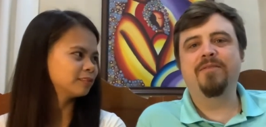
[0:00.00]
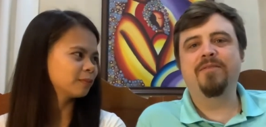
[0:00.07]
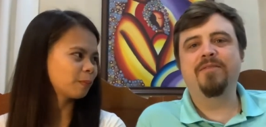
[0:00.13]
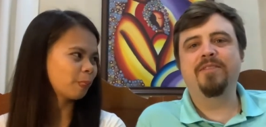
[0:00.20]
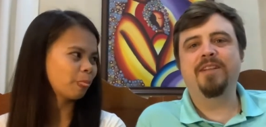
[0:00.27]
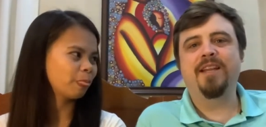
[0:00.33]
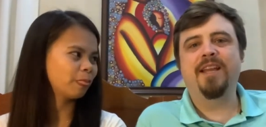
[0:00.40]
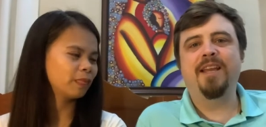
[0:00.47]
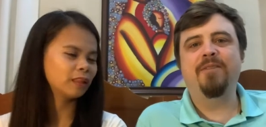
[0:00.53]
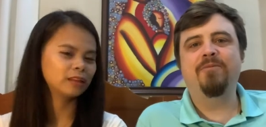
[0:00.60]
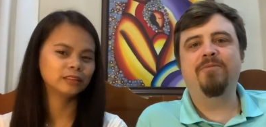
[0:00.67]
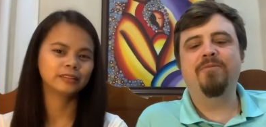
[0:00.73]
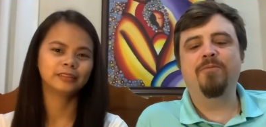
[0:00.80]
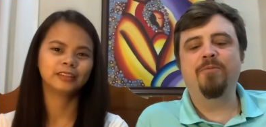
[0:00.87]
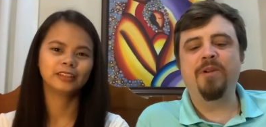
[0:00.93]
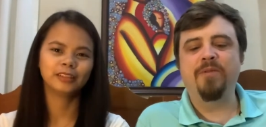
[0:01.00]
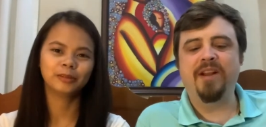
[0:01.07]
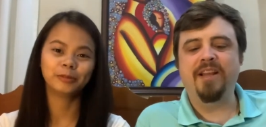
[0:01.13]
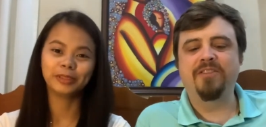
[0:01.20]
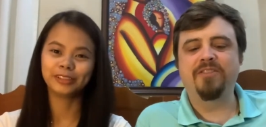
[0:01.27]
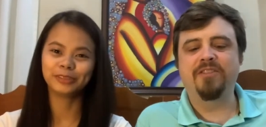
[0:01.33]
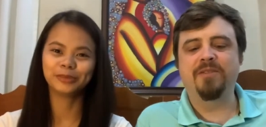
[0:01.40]
Speaker 1: today we would
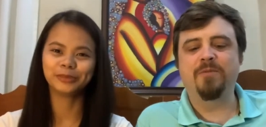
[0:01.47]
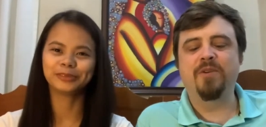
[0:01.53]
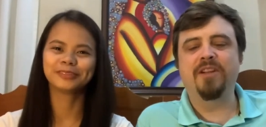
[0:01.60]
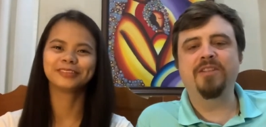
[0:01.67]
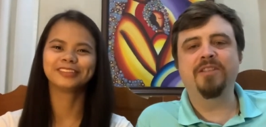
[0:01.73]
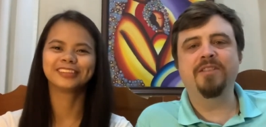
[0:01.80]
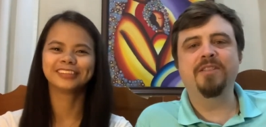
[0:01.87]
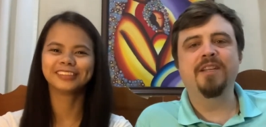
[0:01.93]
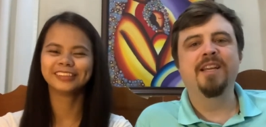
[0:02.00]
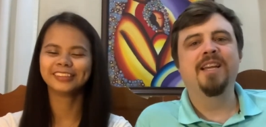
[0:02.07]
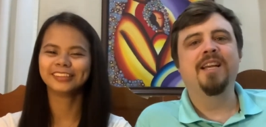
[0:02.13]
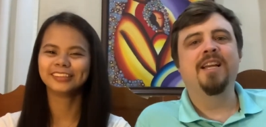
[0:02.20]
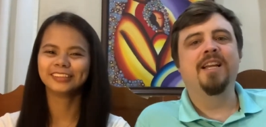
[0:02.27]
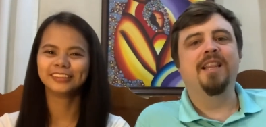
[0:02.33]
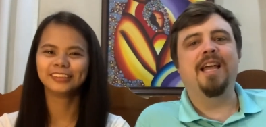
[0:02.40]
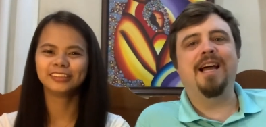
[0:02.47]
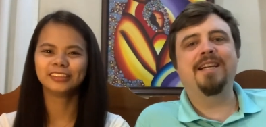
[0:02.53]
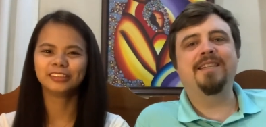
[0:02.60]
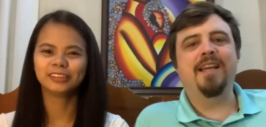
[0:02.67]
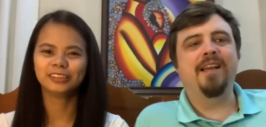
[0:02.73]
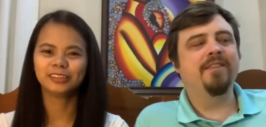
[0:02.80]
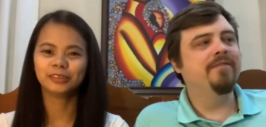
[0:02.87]
answer some questions.
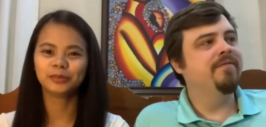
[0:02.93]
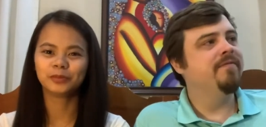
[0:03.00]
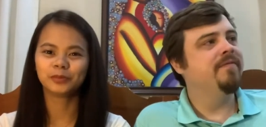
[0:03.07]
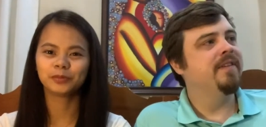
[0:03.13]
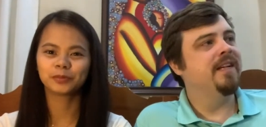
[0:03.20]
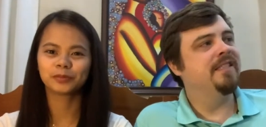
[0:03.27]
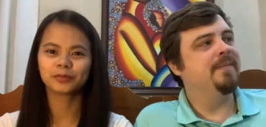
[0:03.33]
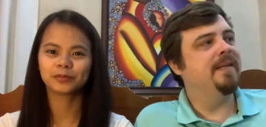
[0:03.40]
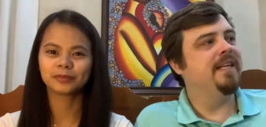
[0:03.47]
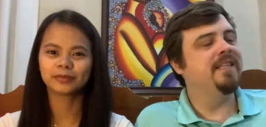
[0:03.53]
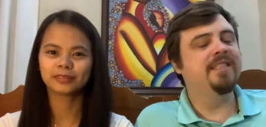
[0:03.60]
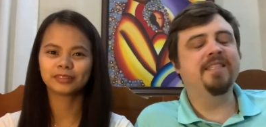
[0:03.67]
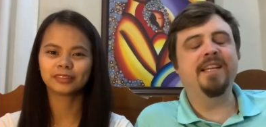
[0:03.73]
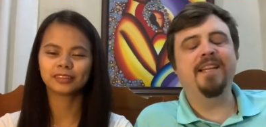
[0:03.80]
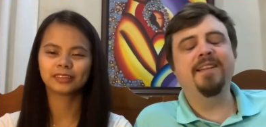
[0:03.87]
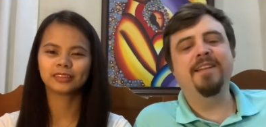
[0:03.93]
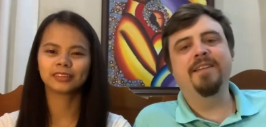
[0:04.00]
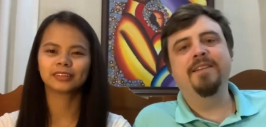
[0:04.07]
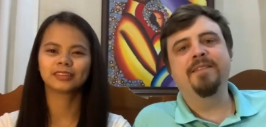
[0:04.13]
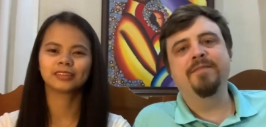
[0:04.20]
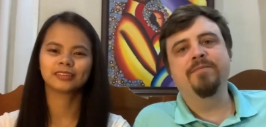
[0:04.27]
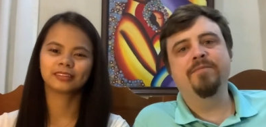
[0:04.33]
Lockdown has been extended
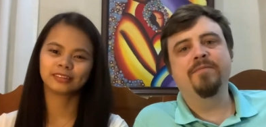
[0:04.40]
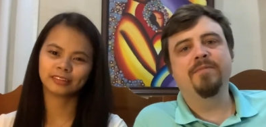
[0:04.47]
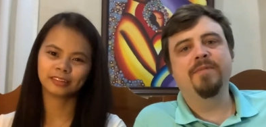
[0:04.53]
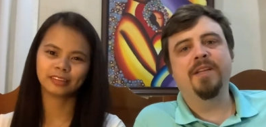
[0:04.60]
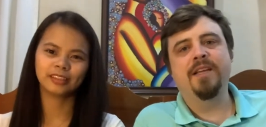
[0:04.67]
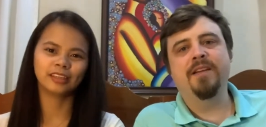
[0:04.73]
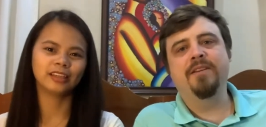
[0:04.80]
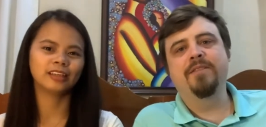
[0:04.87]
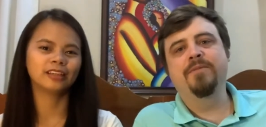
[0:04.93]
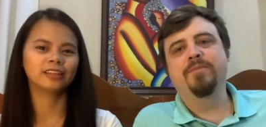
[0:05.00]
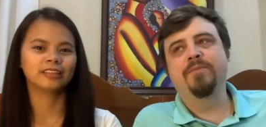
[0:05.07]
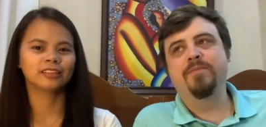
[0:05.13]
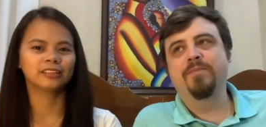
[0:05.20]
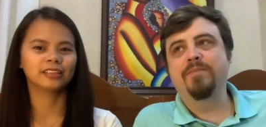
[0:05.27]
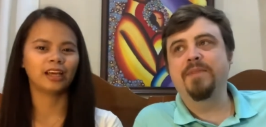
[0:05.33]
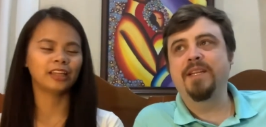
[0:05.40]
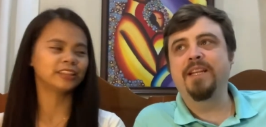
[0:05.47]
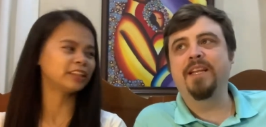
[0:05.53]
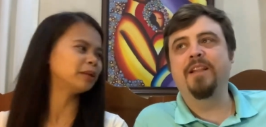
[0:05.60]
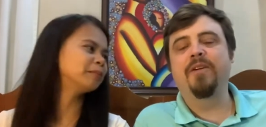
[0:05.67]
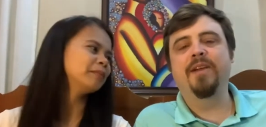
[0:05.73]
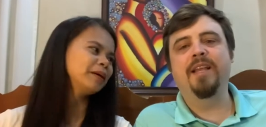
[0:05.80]
here in
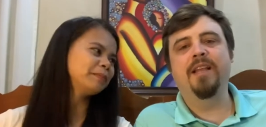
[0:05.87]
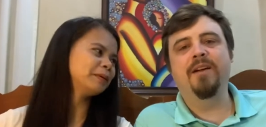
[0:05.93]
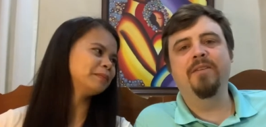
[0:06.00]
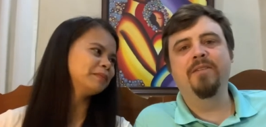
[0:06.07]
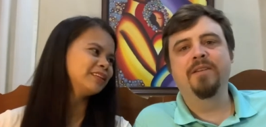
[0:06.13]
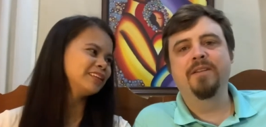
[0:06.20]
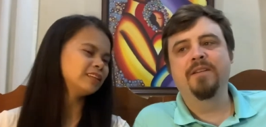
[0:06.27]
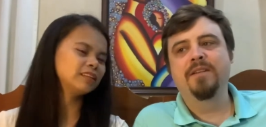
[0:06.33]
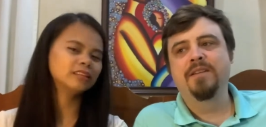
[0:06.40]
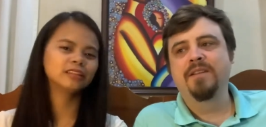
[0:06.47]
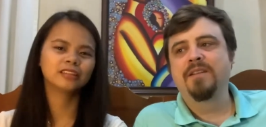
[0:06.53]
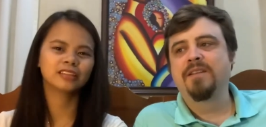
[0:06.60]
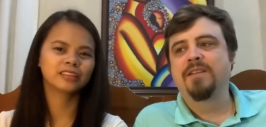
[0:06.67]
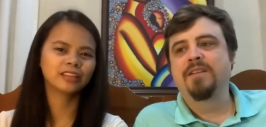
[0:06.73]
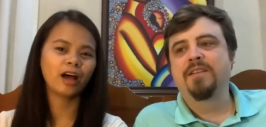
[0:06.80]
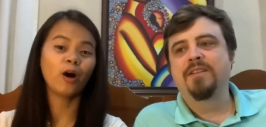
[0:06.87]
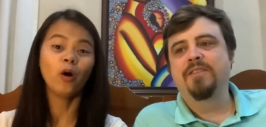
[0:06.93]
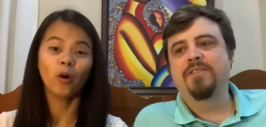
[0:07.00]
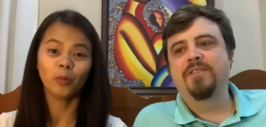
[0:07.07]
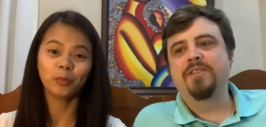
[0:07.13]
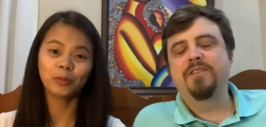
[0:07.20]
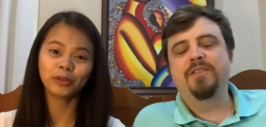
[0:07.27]
Until May
Speaker 2: 18
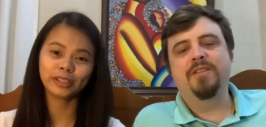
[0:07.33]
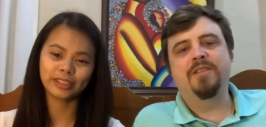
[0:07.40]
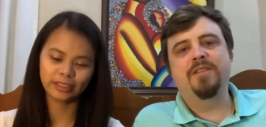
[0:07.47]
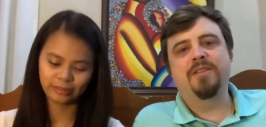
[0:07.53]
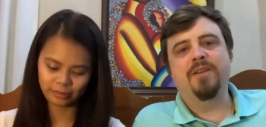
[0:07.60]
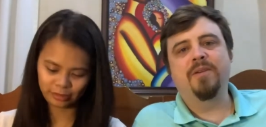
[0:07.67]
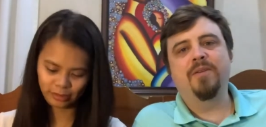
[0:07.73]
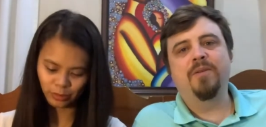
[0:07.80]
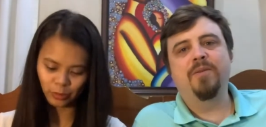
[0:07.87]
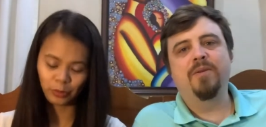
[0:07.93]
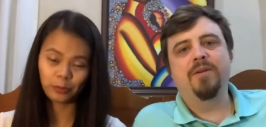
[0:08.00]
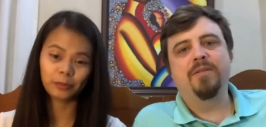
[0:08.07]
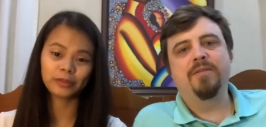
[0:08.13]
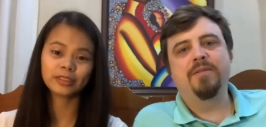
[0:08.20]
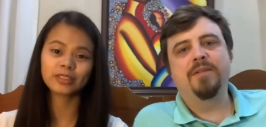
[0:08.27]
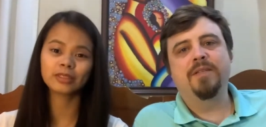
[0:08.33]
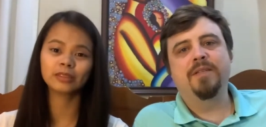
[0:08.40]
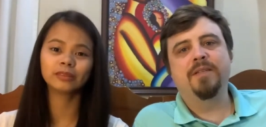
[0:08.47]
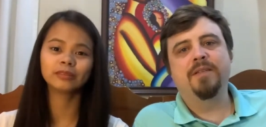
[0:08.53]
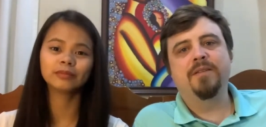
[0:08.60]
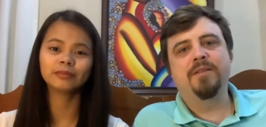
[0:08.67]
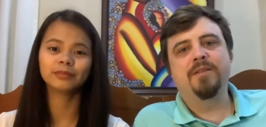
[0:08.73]
hopefully so, it's over
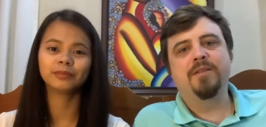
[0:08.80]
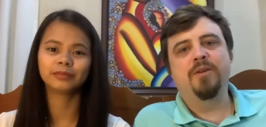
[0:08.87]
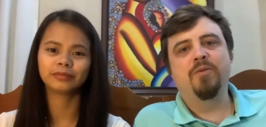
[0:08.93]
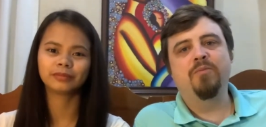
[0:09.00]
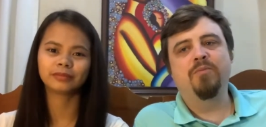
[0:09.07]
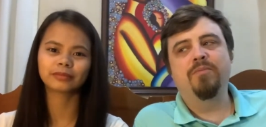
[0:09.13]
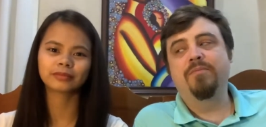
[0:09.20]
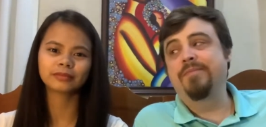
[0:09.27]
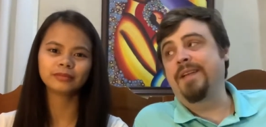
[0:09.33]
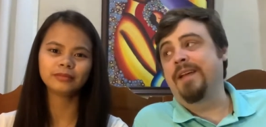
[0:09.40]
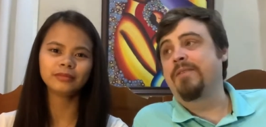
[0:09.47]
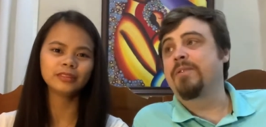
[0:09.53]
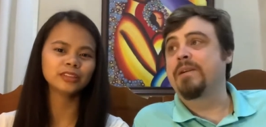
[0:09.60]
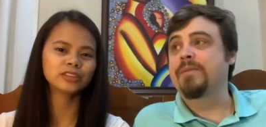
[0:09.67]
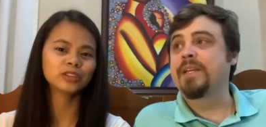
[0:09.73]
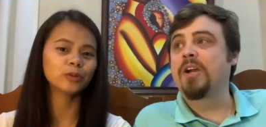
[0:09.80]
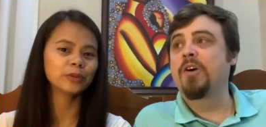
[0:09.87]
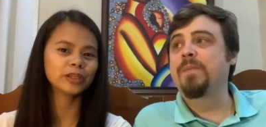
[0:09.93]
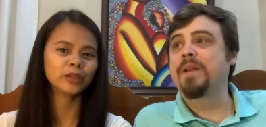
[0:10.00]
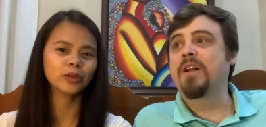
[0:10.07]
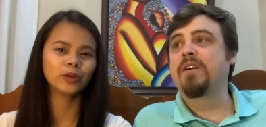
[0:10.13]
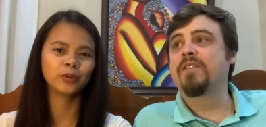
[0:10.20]
soon.
Speaker 1: So yeah, well we so hope we
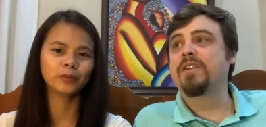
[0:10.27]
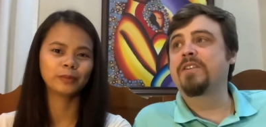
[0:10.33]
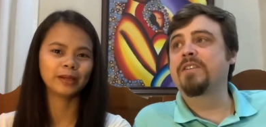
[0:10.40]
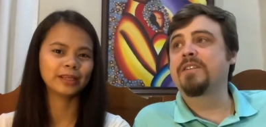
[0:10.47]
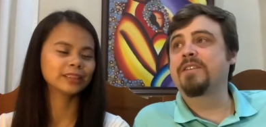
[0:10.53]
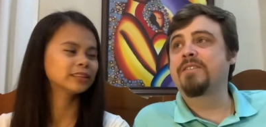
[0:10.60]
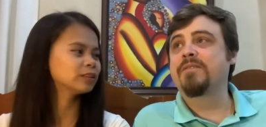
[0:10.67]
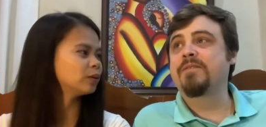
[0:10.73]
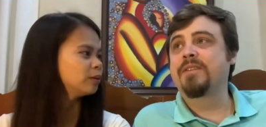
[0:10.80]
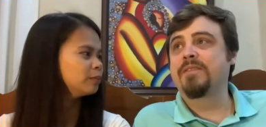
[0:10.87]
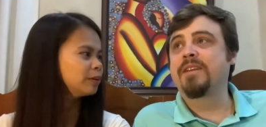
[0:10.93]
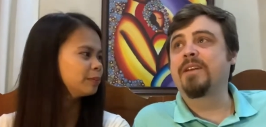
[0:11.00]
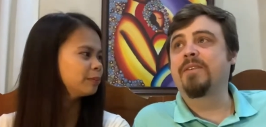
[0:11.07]
it over. We, yeah,